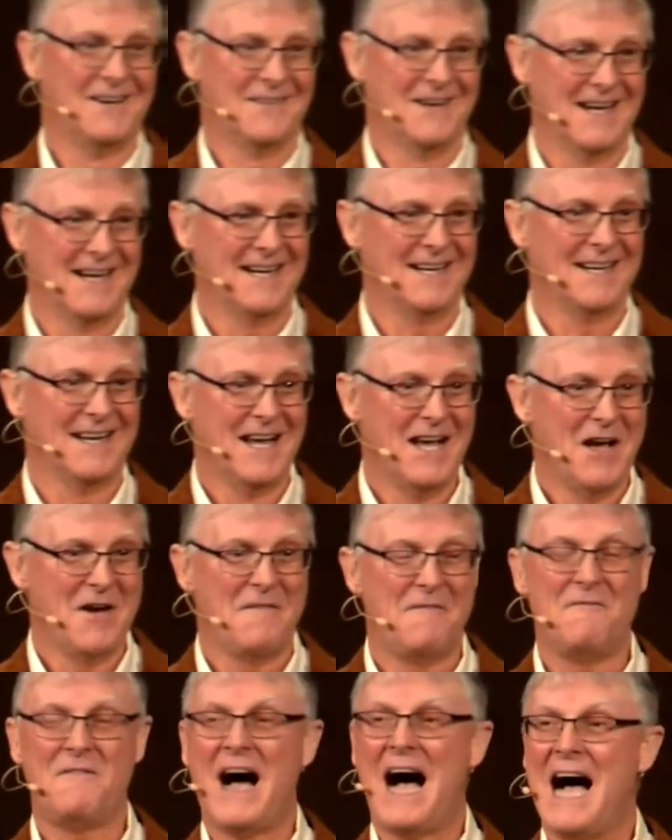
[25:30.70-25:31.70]
right?
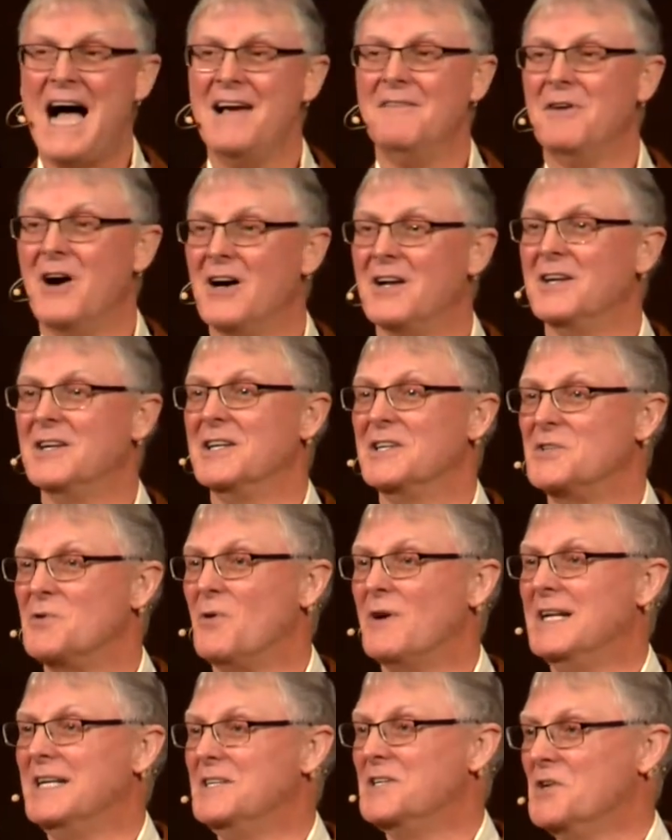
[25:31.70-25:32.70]

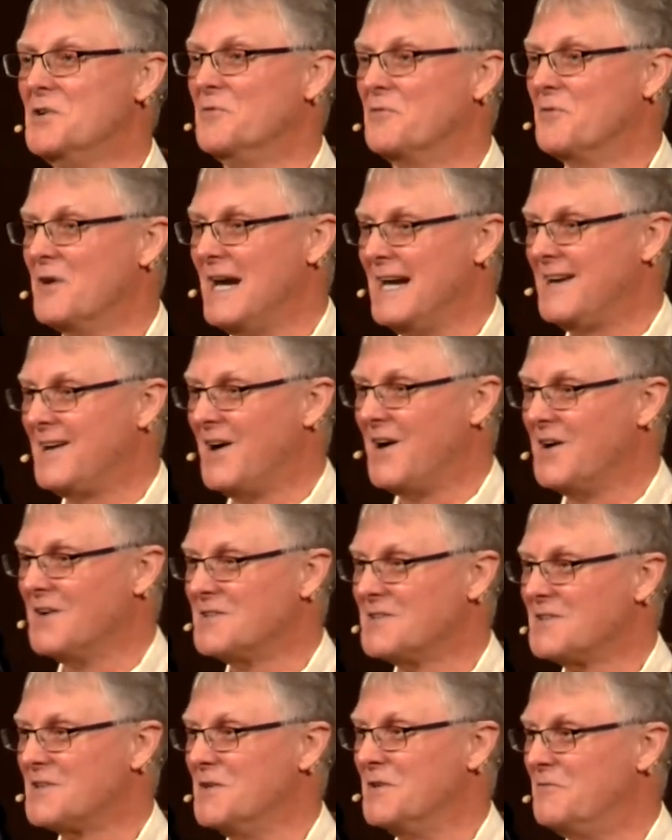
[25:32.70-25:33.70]
522 freight
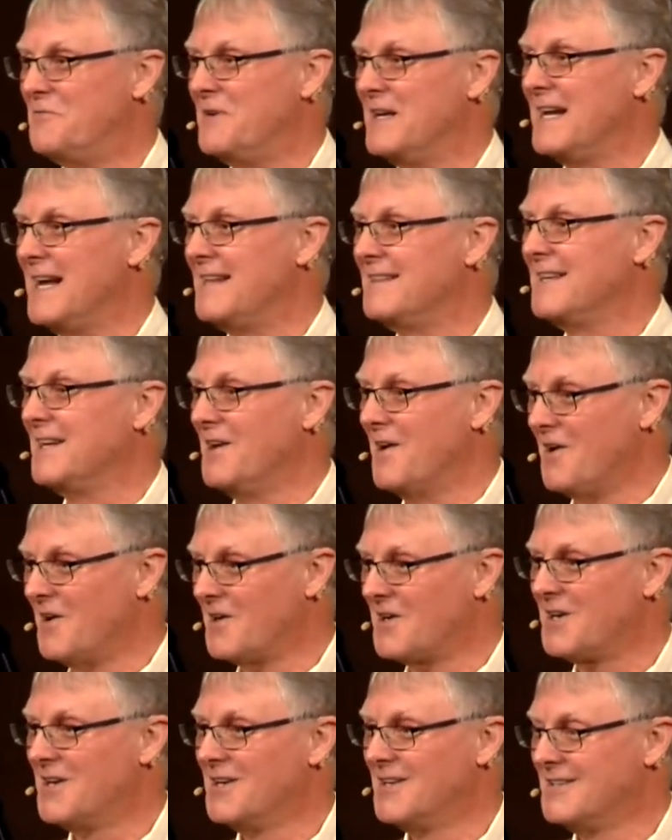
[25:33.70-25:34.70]
cars could fit on the
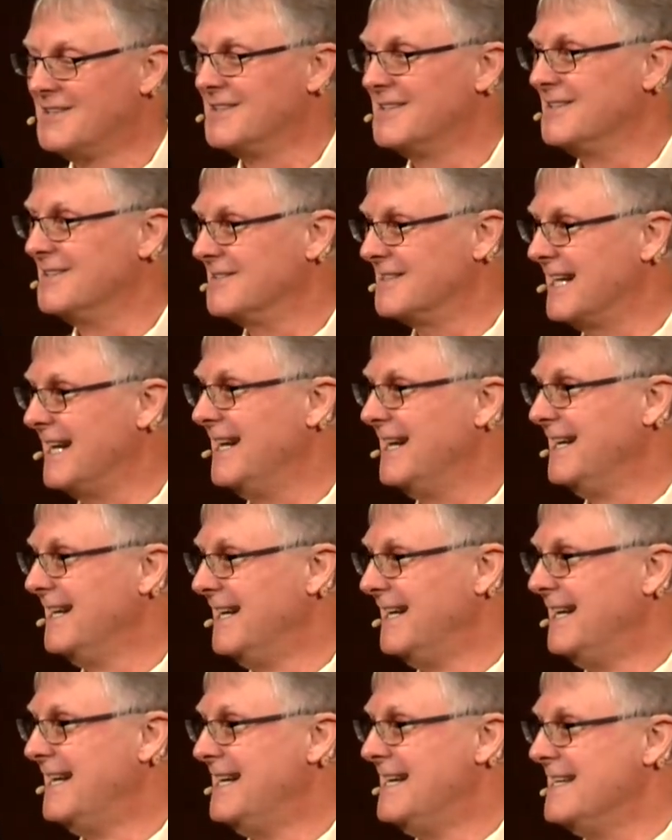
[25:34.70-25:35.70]
ark, okay?
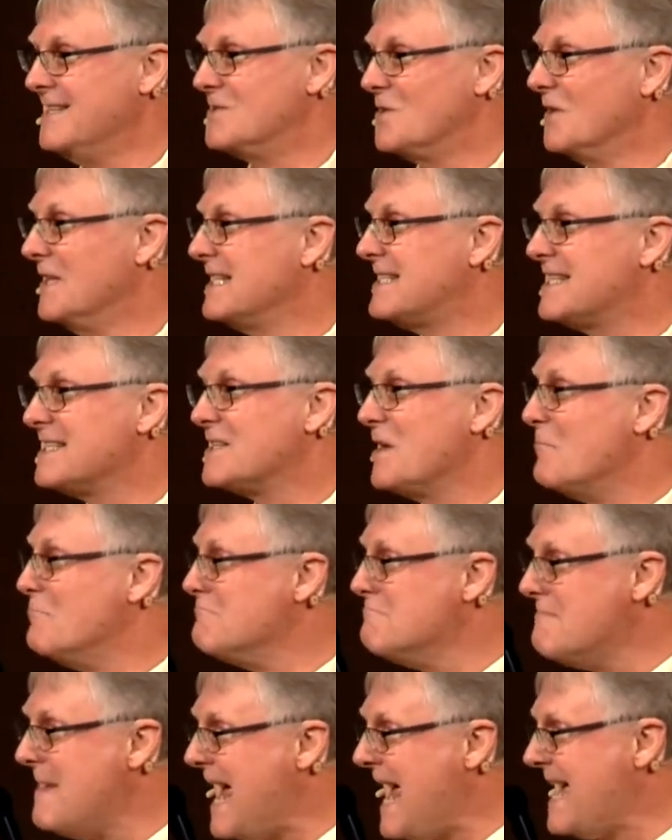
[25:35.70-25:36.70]
So this is a
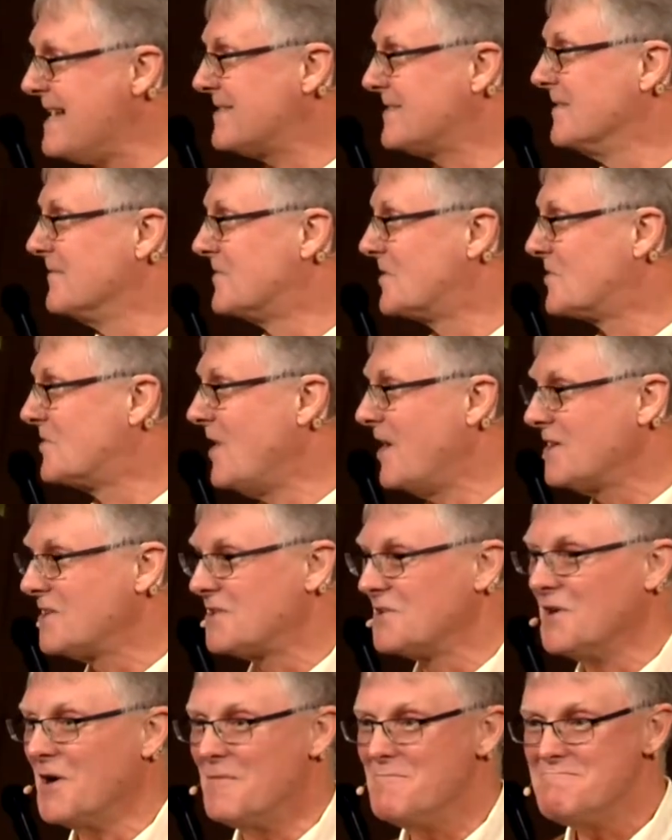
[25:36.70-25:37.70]
massive
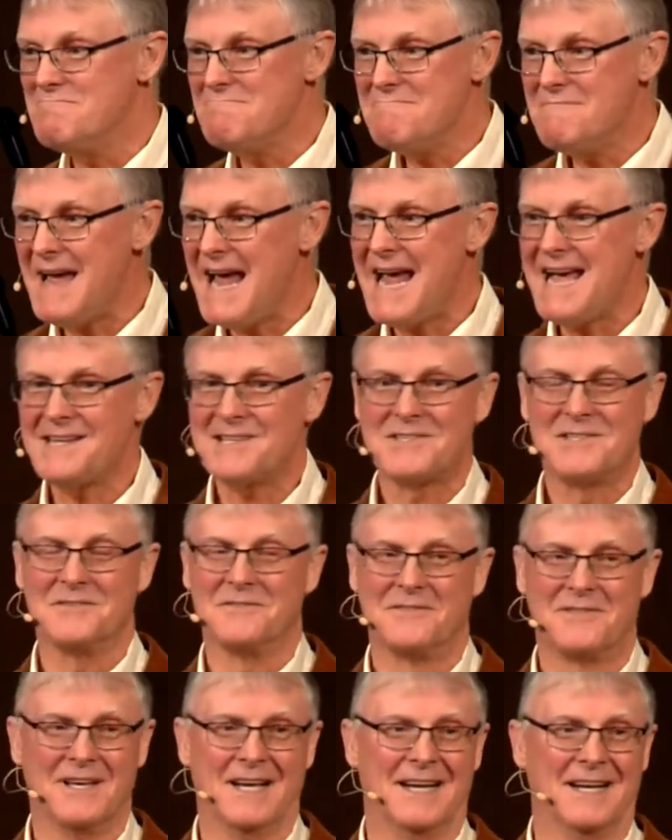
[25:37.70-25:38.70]
structure, a massive
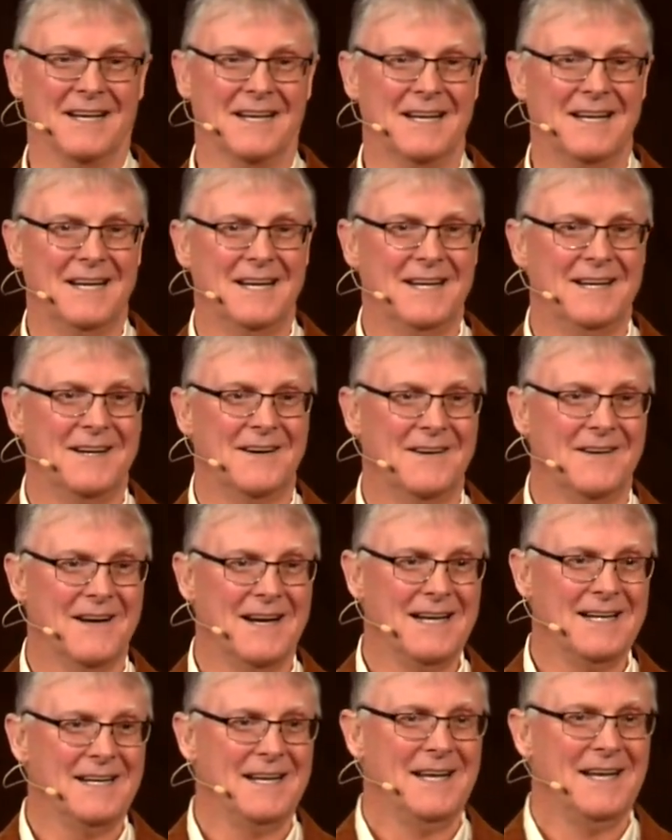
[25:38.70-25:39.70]
thing, all
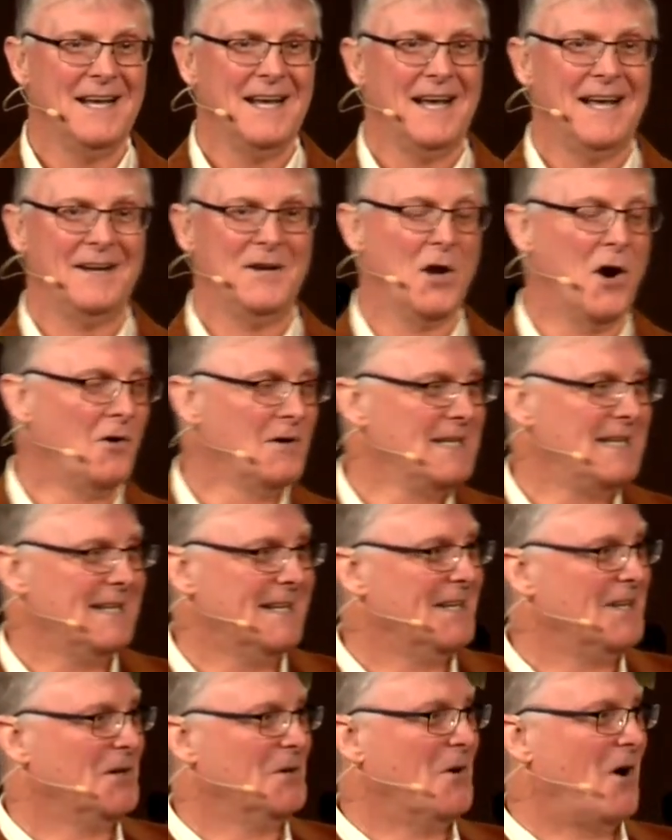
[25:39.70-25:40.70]
right? And Noah
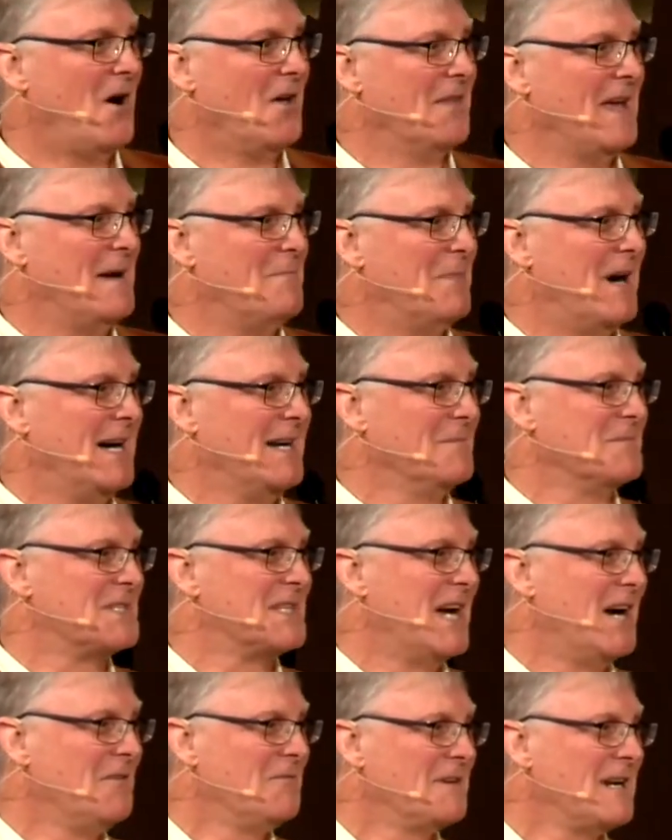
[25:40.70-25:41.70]
didn't do all that by
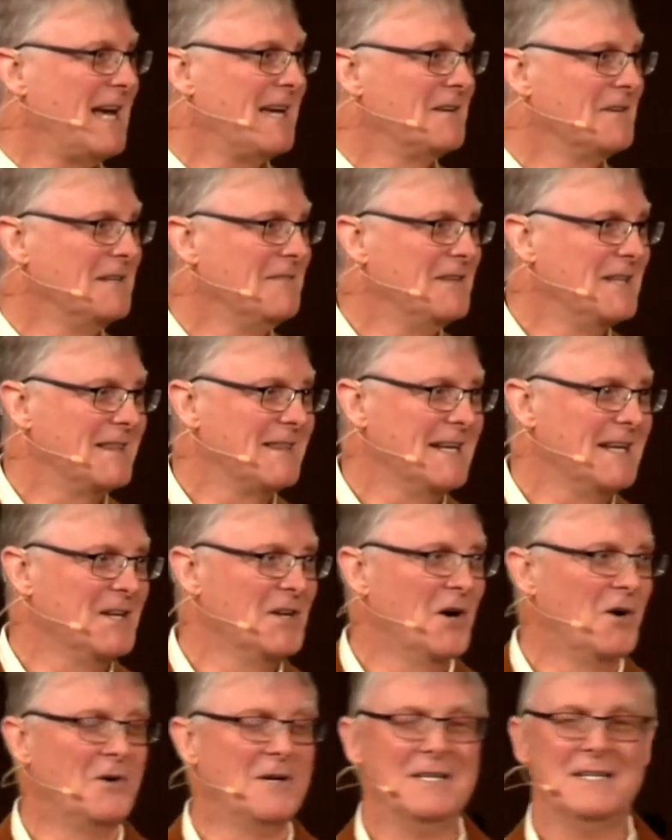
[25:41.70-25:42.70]
himself, and I don't even think
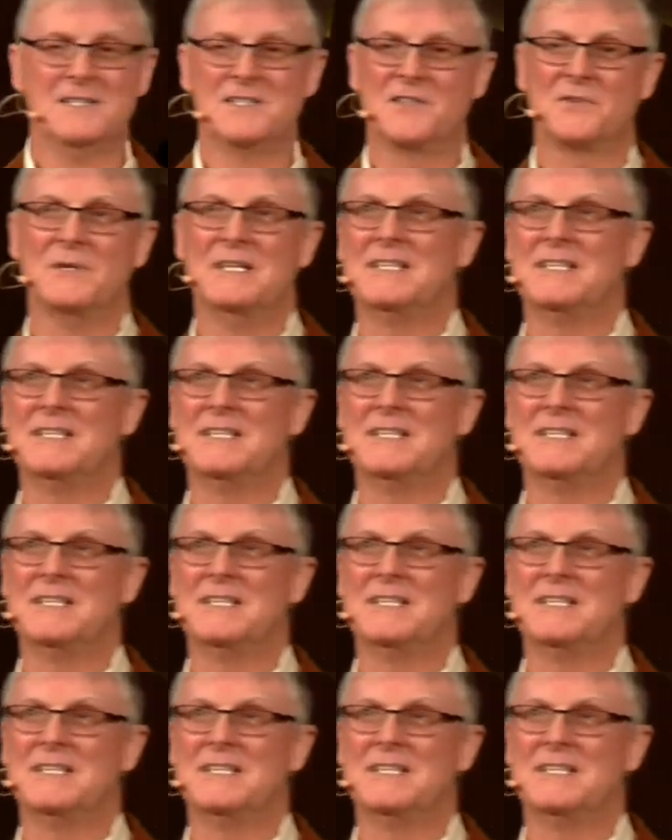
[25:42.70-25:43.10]
Noah and his three